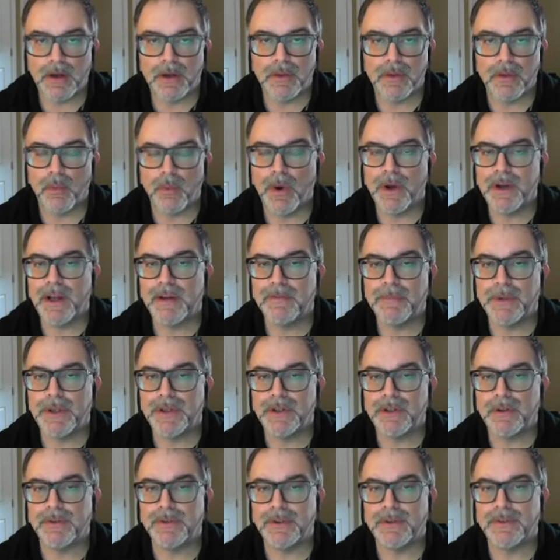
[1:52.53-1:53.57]
the one I've
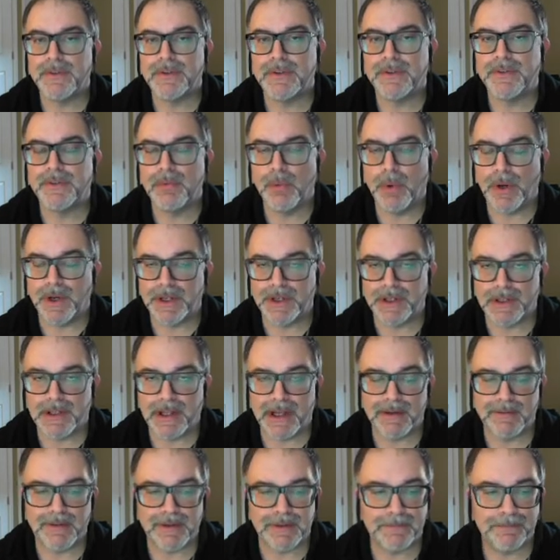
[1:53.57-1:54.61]
been using since
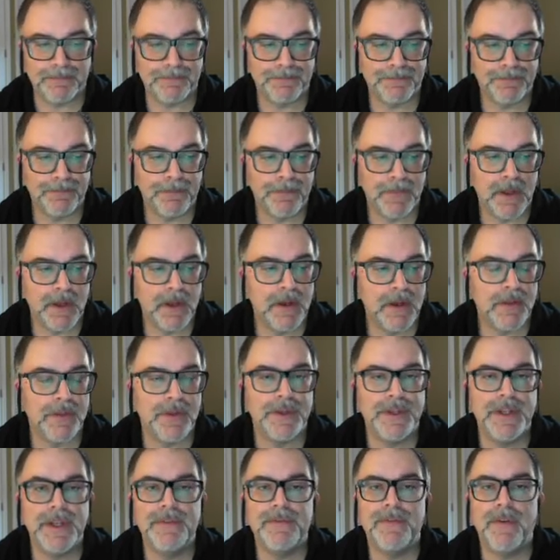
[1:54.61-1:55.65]
2011.
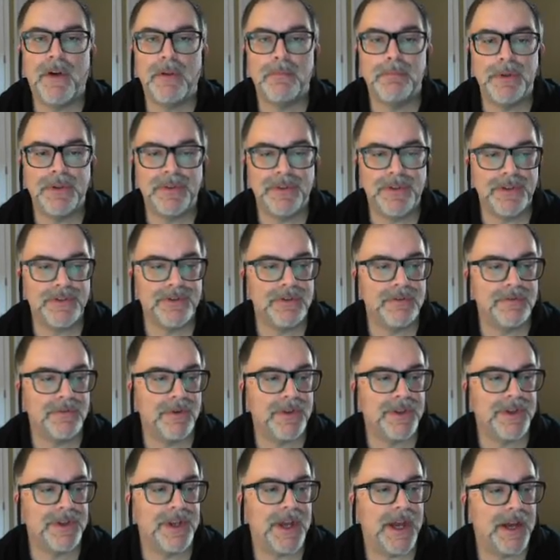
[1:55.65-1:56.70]
The default position
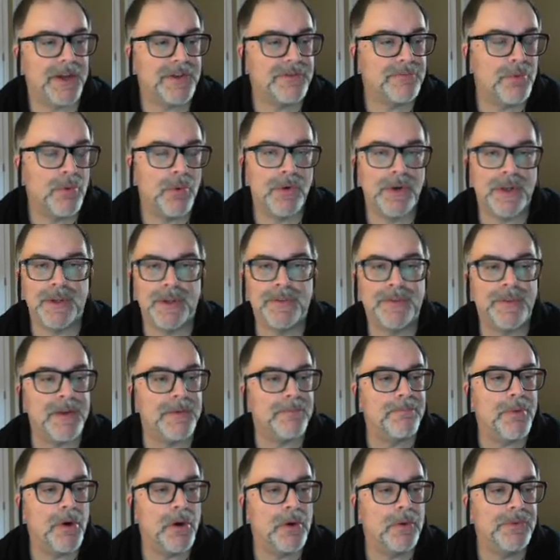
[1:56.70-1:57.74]
for the dashboard is
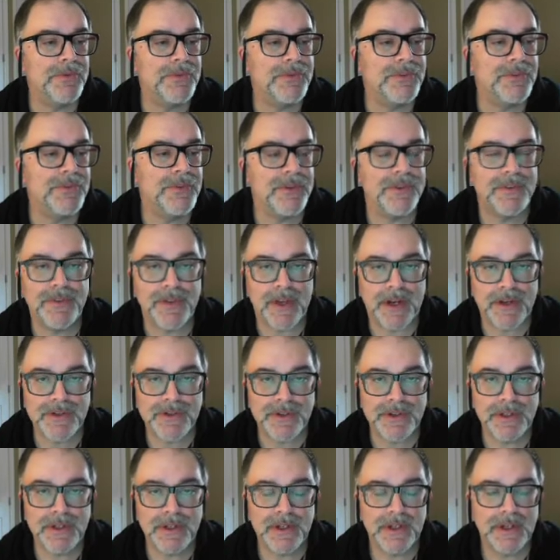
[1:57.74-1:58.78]
the posts
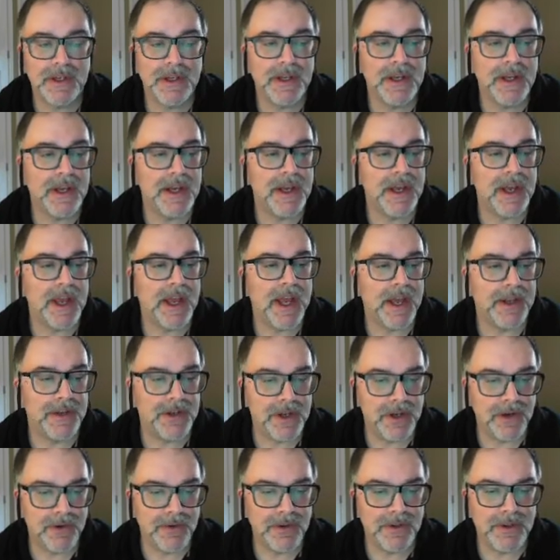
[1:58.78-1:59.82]
section, and
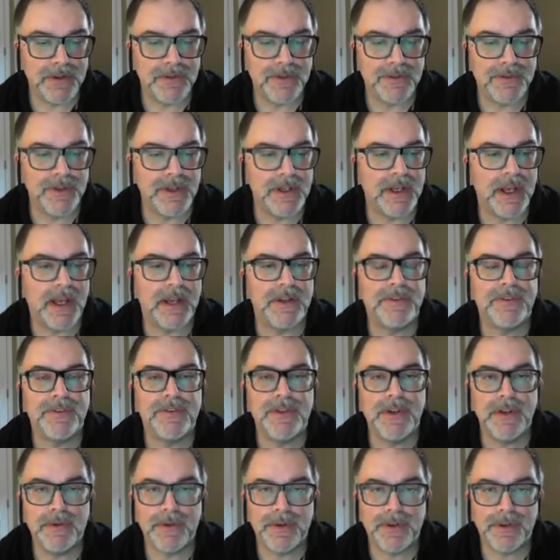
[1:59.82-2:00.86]
here you can see a
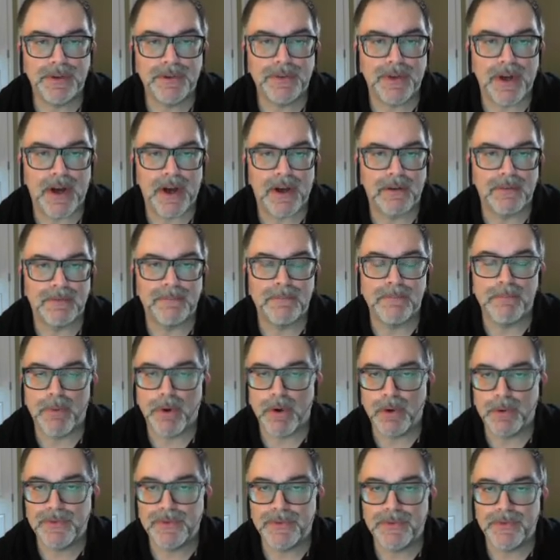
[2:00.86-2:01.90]
series of
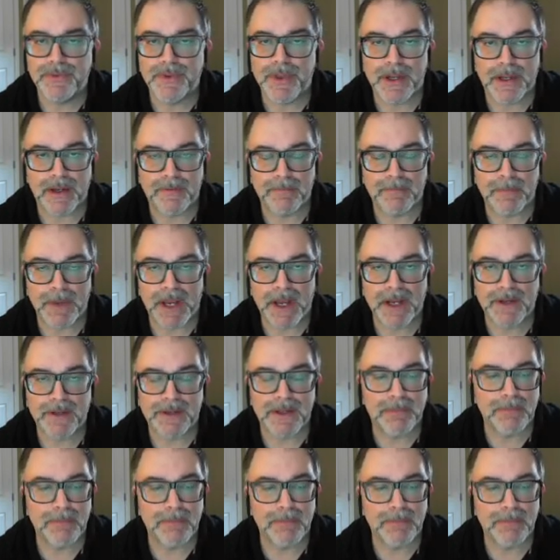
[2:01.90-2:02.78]
posts that I've made in